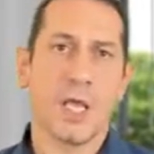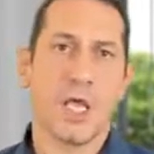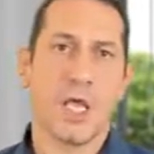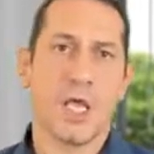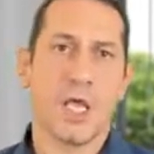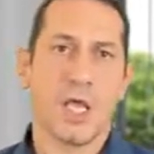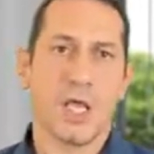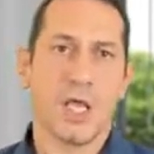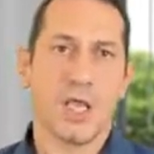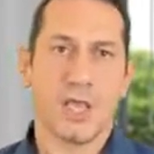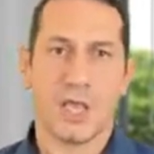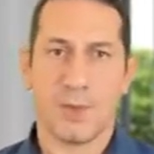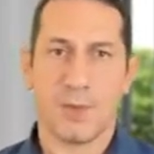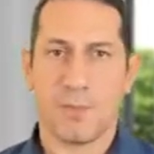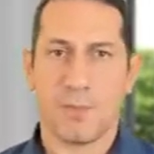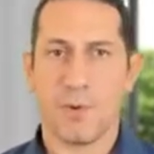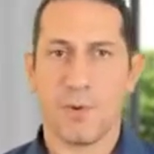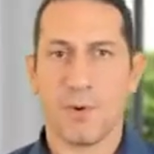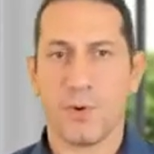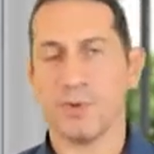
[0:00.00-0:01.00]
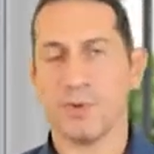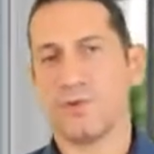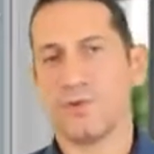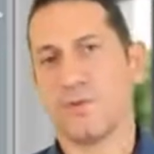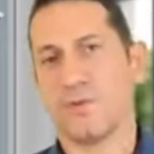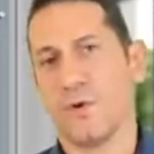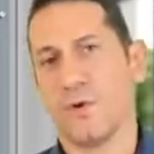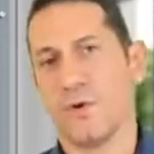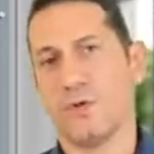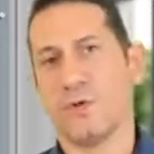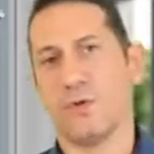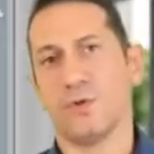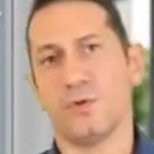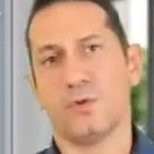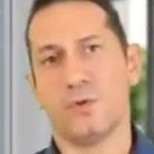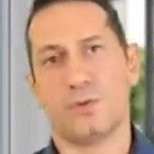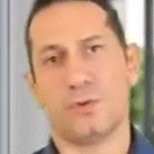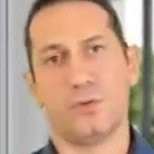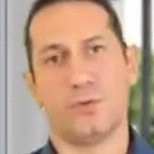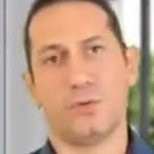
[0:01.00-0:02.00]
The approach followed
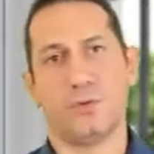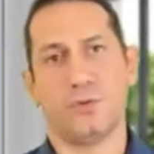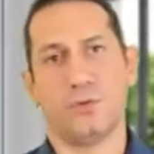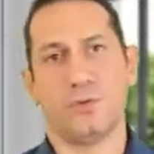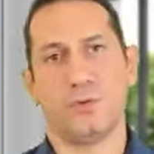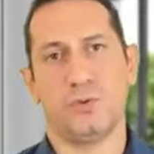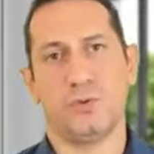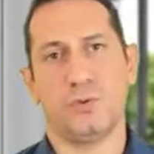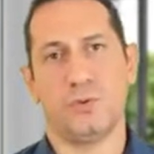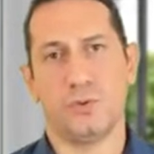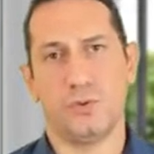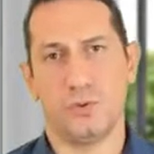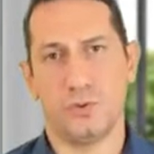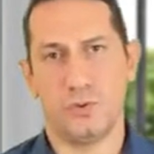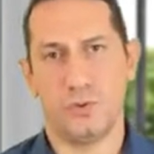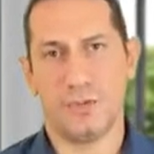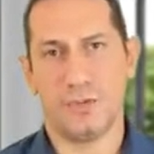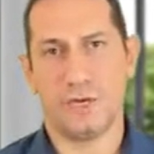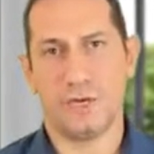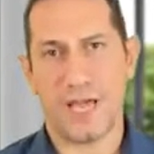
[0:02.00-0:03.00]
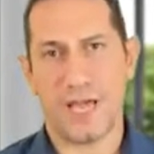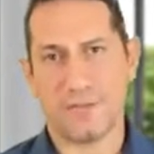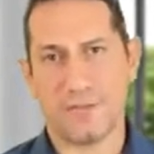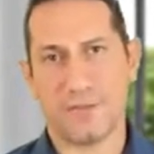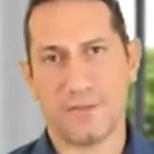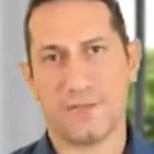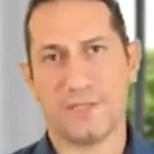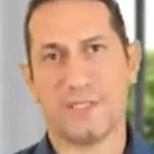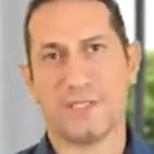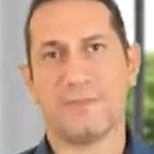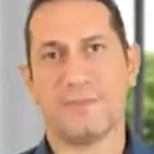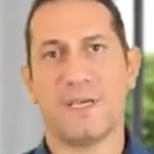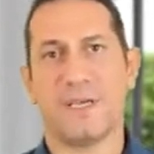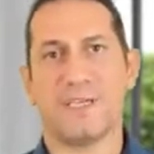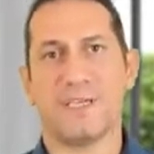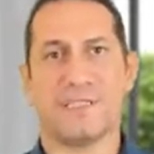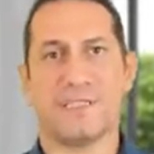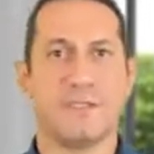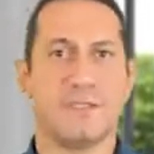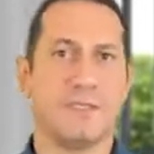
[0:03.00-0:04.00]
to derive to these
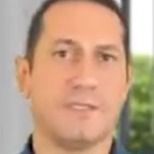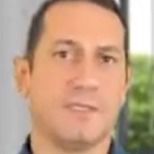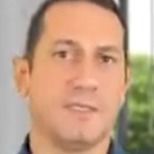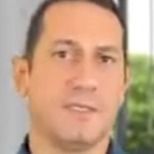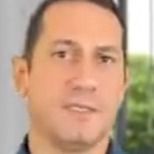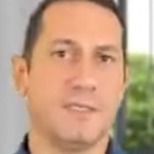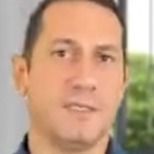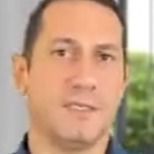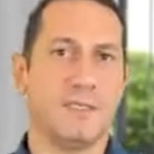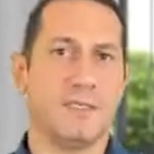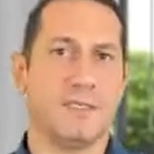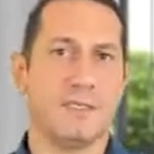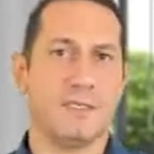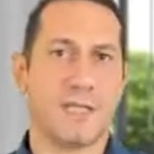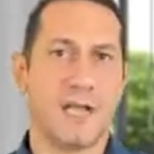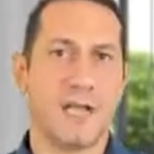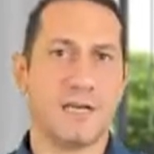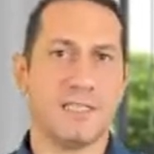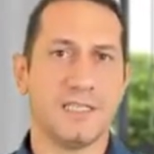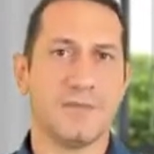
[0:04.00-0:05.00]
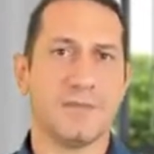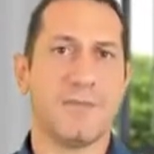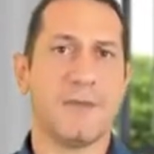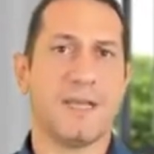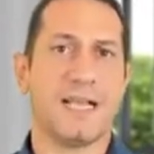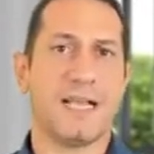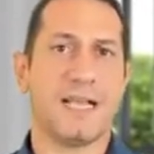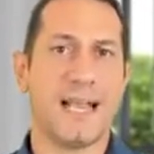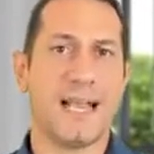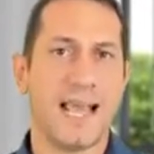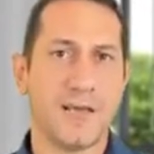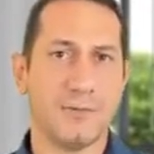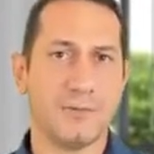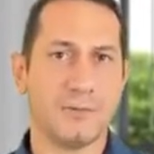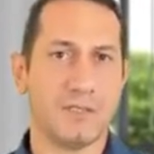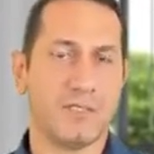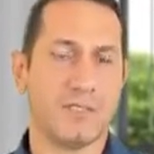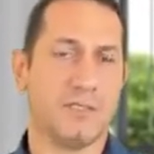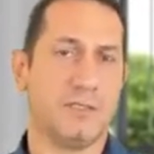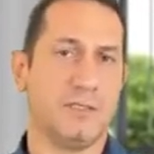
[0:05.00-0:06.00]
measures is starting by
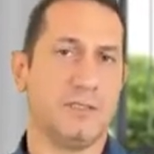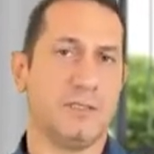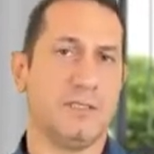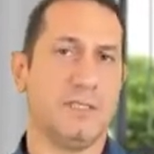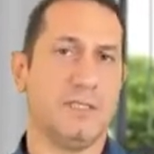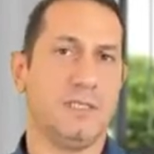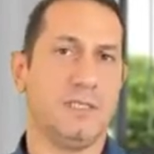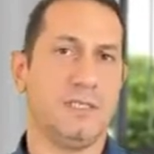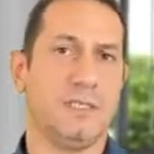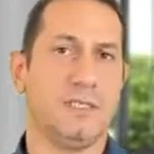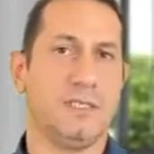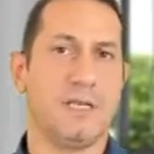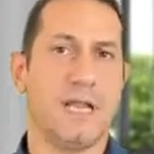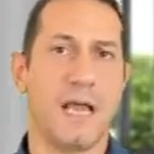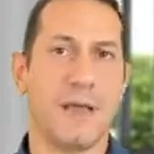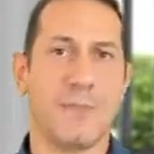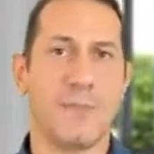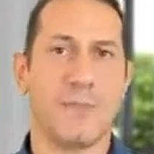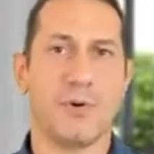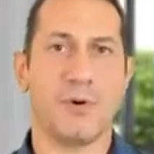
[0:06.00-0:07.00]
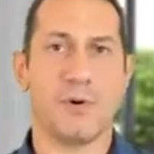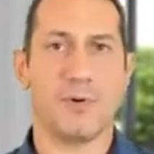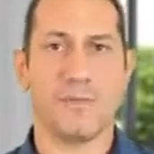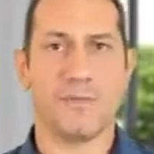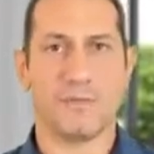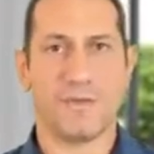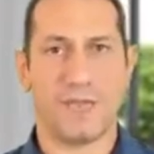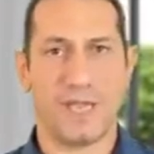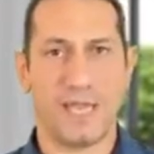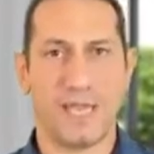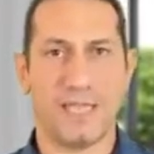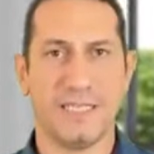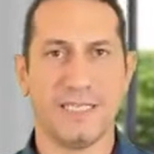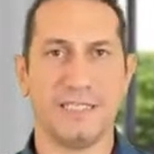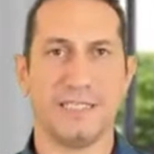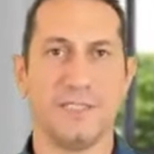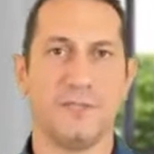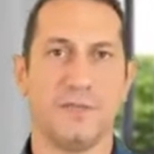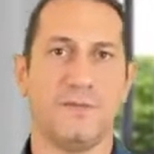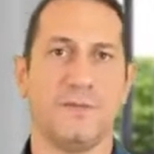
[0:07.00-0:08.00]
counting the number of
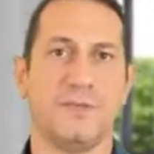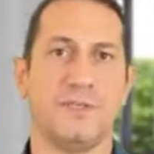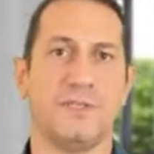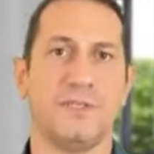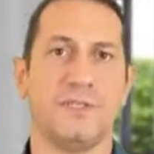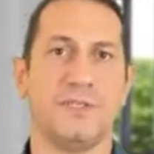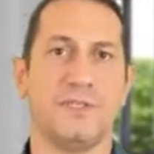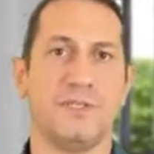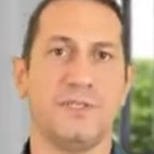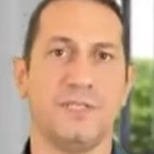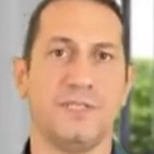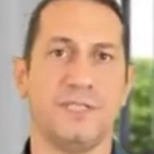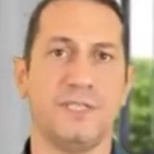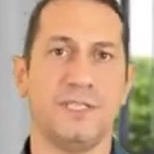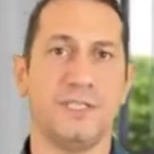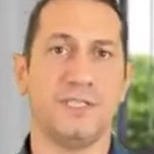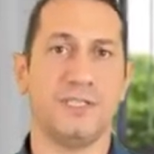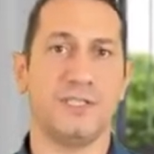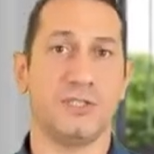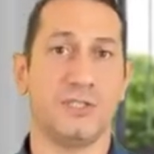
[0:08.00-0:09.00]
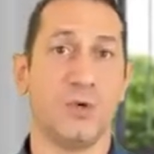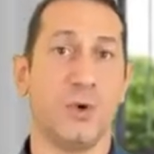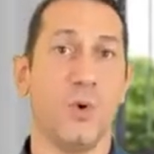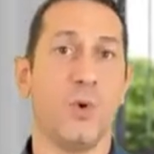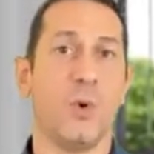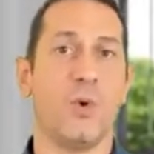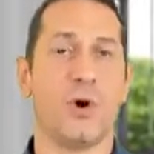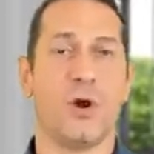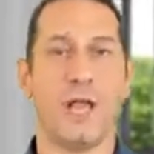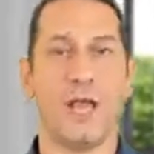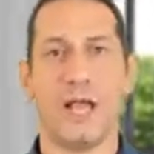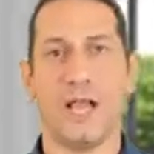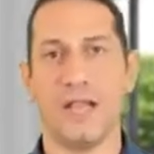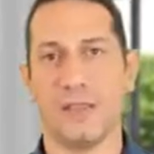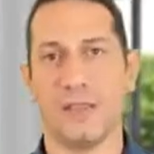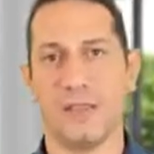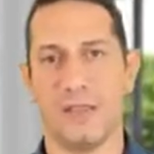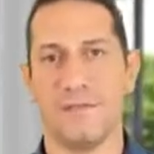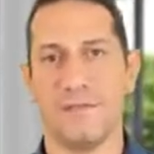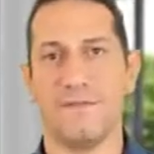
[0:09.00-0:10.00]
cases of a certain disease or
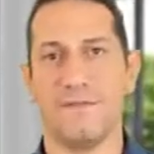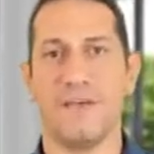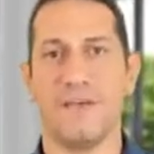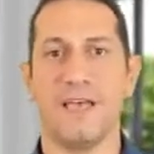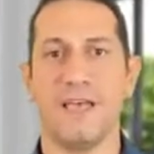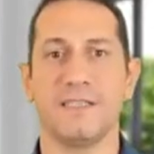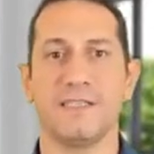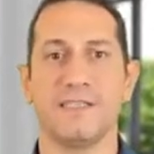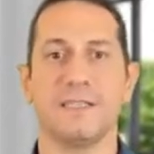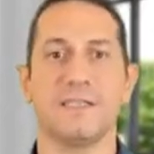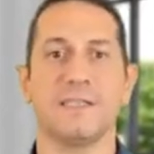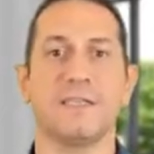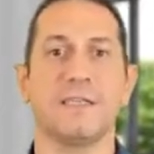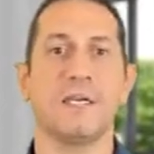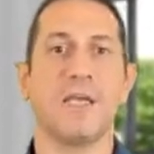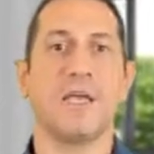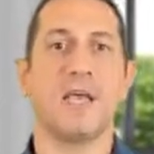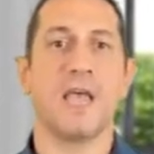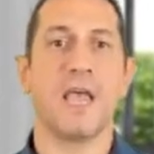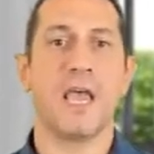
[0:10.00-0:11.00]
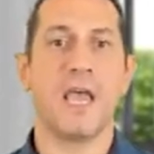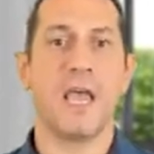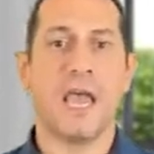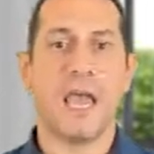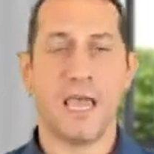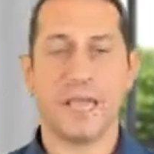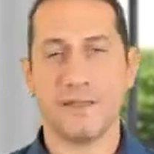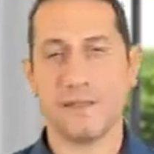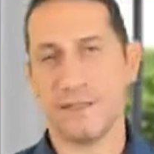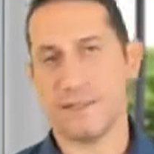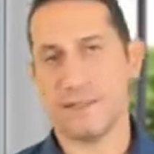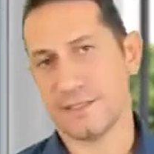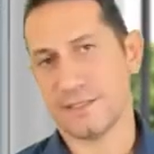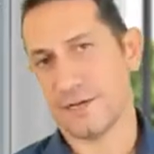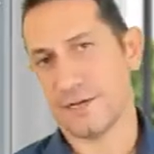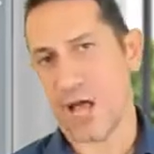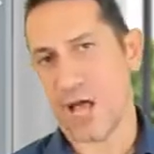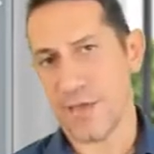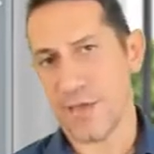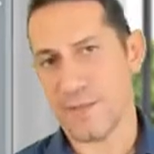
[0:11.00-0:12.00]
health events and
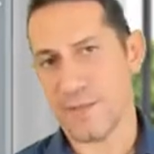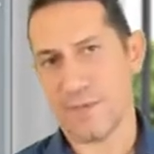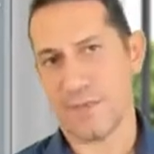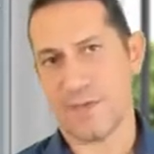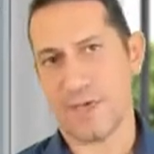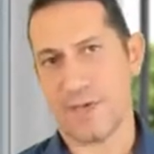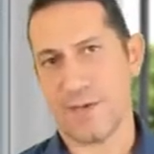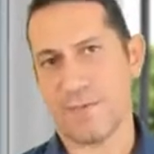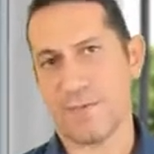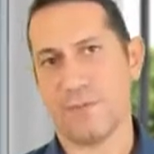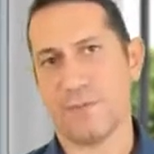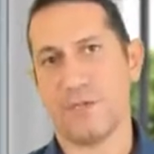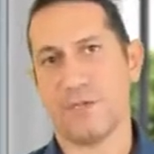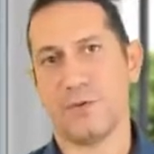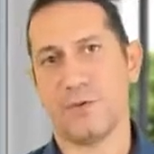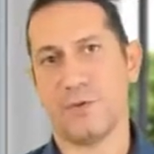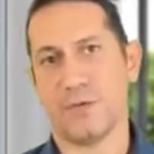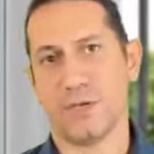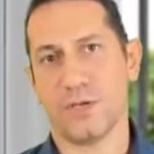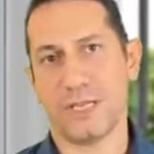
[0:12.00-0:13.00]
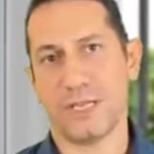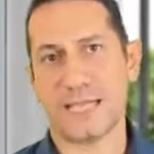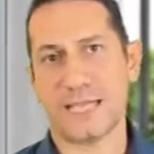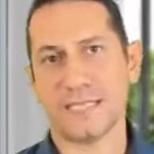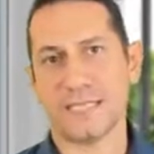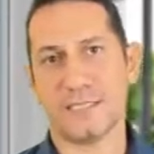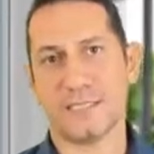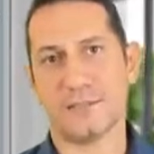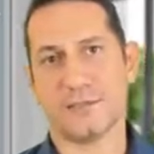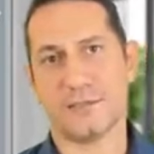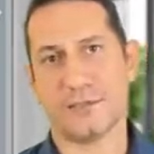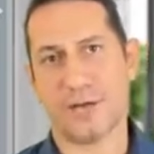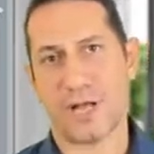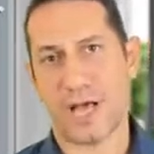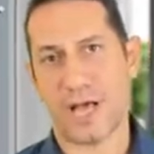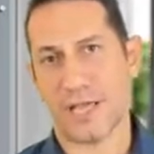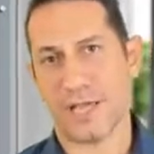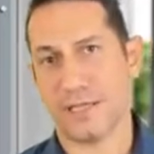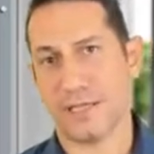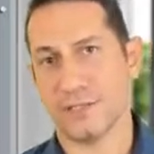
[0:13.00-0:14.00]
describing them into the classical
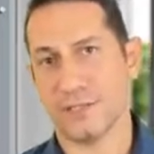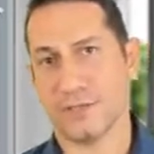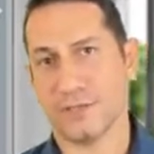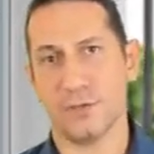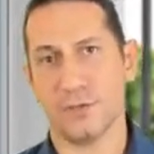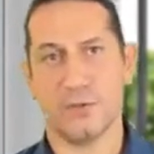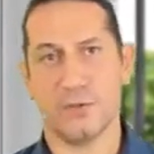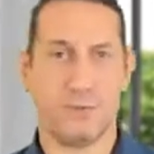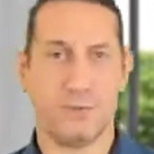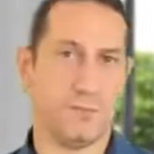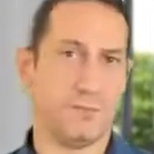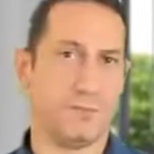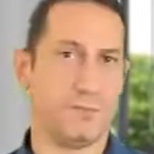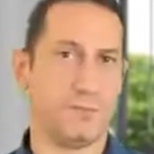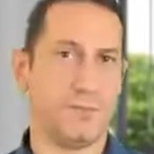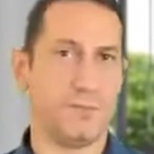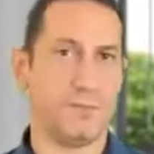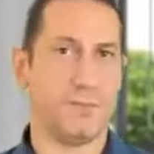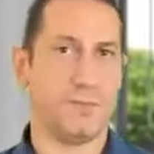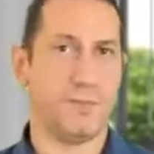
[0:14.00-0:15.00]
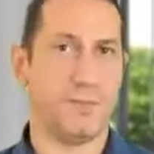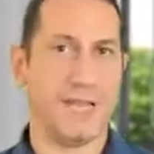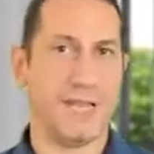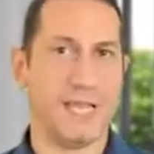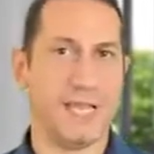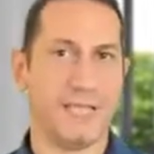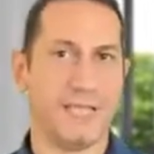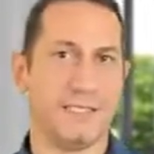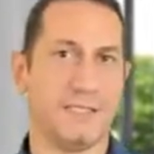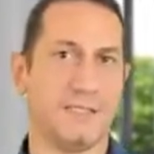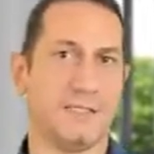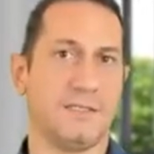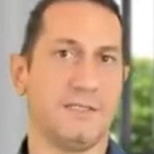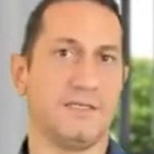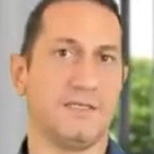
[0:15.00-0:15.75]
triad of place,